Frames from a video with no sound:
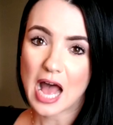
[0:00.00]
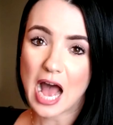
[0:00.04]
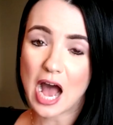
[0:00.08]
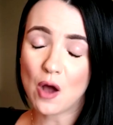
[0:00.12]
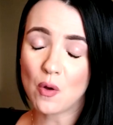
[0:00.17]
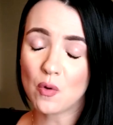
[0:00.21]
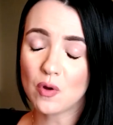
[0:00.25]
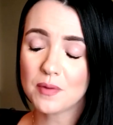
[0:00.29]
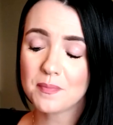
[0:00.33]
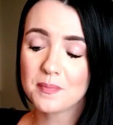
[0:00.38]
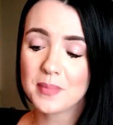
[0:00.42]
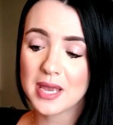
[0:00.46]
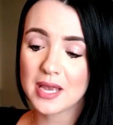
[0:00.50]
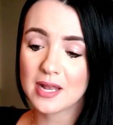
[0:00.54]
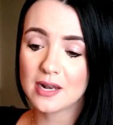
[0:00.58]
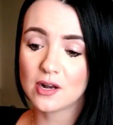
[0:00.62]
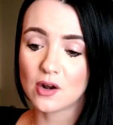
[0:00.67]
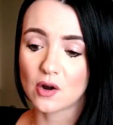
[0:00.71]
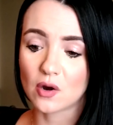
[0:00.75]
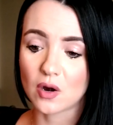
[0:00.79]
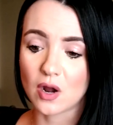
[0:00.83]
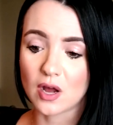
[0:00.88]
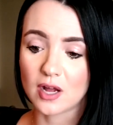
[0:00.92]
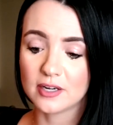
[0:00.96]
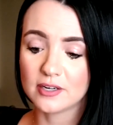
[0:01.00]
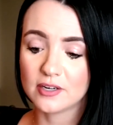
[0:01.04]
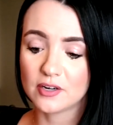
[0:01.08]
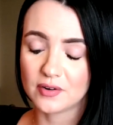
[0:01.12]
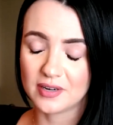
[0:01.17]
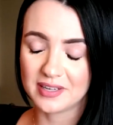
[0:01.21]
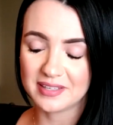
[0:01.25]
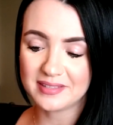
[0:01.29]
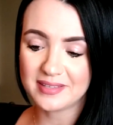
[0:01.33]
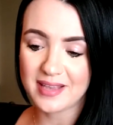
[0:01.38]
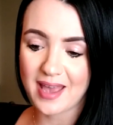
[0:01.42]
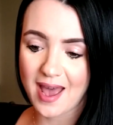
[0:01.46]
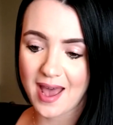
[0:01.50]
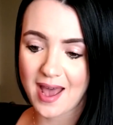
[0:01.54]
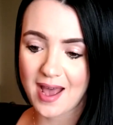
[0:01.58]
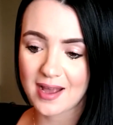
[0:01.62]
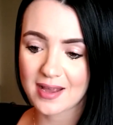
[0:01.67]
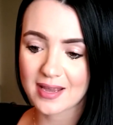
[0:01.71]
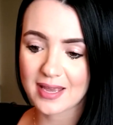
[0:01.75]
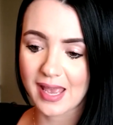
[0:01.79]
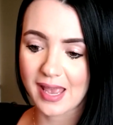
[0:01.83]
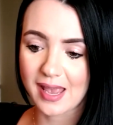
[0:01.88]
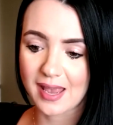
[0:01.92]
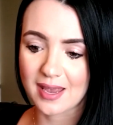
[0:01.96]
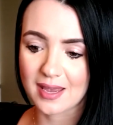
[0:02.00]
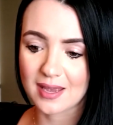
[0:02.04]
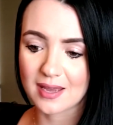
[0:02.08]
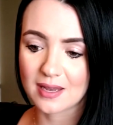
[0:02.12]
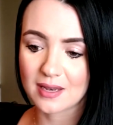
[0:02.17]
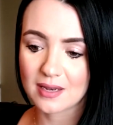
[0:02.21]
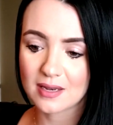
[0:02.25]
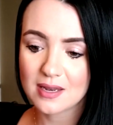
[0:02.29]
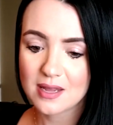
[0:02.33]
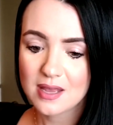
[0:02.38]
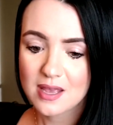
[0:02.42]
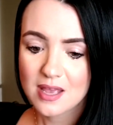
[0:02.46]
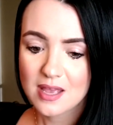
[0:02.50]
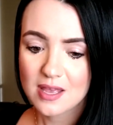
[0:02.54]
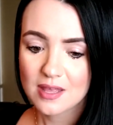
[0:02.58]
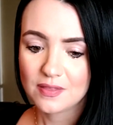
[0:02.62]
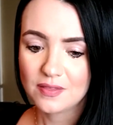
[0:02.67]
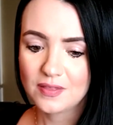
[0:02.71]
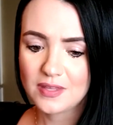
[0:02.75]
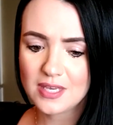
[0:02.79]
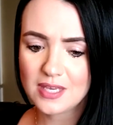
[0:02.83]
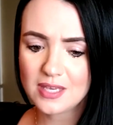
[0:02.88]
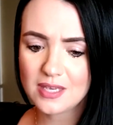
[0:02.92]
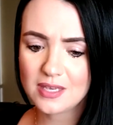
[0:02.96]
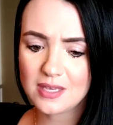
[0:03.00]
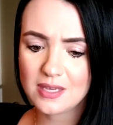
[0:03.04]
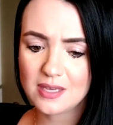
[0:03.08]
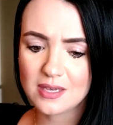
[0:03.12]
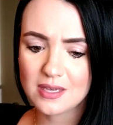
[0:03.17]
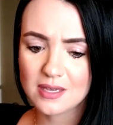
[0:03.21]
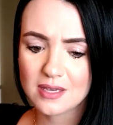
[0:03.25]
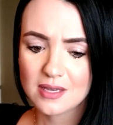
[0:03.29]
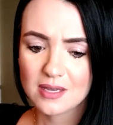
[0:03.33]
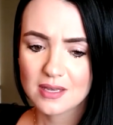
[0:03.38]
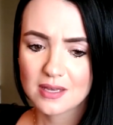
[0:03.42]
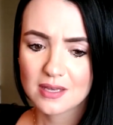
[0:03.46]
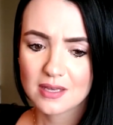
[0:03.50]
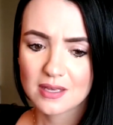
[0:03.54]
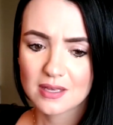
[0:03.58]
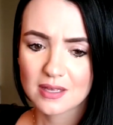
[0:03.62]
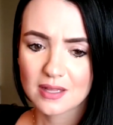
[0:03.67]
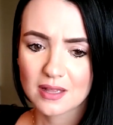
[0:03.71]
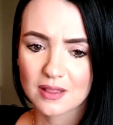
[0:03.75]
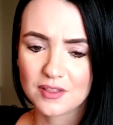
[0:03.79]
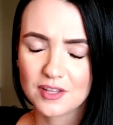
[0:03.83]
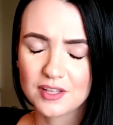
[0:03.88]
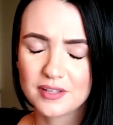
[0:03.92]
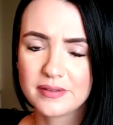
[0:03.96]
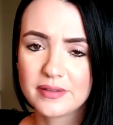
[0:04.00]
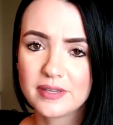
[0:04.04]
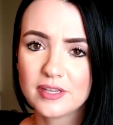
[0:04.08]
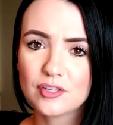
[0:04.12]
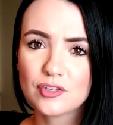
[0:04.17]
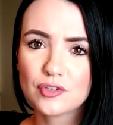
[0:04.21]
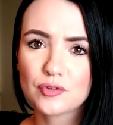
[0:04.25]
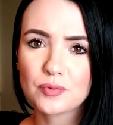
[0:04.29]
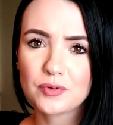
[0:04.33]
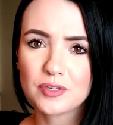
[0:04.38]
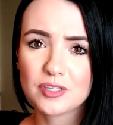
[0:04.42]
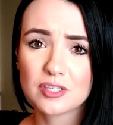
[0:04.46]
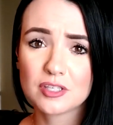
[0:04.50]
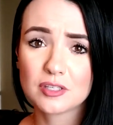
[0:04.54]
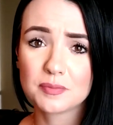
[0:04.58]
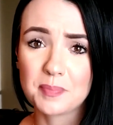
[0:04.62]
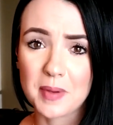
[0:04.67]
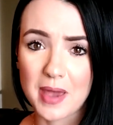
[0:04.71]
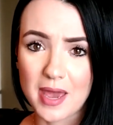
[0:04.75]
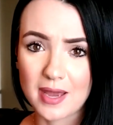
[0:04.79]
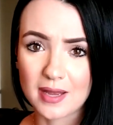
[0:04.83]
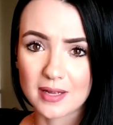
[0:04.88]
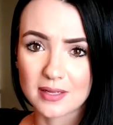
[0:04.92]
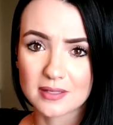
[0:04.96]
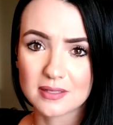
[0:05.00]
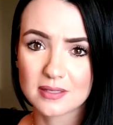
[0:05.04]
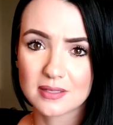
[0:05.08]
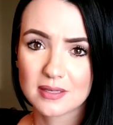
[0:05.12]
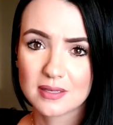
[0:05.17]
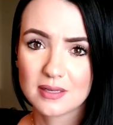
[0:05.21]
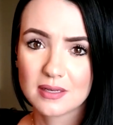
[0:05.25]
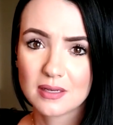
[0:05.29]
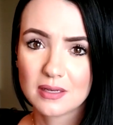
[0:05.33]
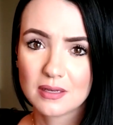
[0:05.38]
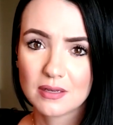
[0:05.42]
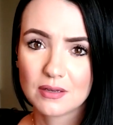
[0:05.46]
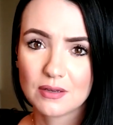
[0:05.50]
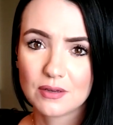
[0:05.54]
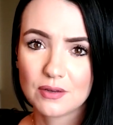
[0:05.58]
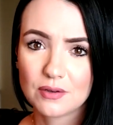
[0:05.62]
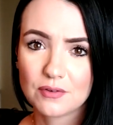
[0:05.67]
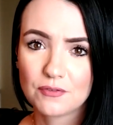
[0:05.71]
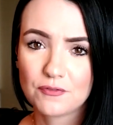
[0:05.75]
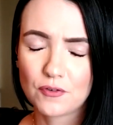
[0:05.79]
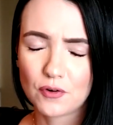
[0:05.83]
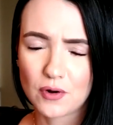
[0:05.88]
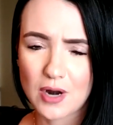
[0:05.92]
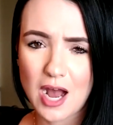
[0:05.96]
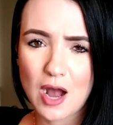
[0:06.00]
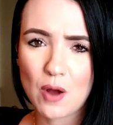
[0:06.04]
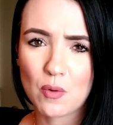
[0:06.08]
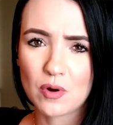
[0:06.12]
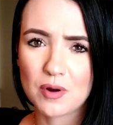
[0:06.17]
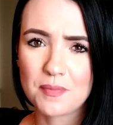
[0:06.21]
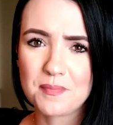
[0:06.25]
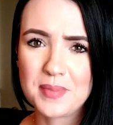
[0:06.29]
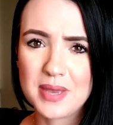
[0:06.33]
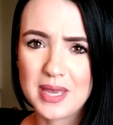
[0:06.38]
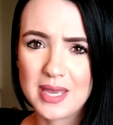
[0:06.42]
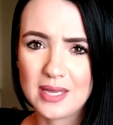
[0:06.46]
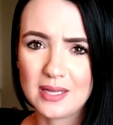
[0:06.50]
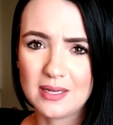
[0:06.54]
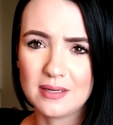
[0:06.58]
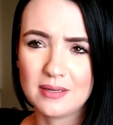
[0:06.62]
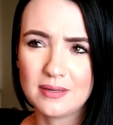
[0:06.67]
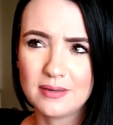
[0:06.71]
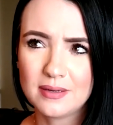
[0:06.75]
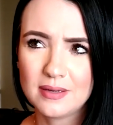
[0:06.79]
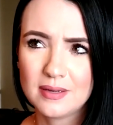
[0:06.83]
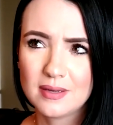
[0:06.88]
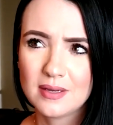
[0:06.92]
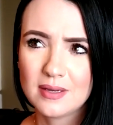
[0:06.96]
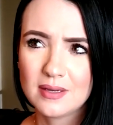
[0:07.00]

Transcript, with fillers: Our men are under attack, and the disrespect for our men.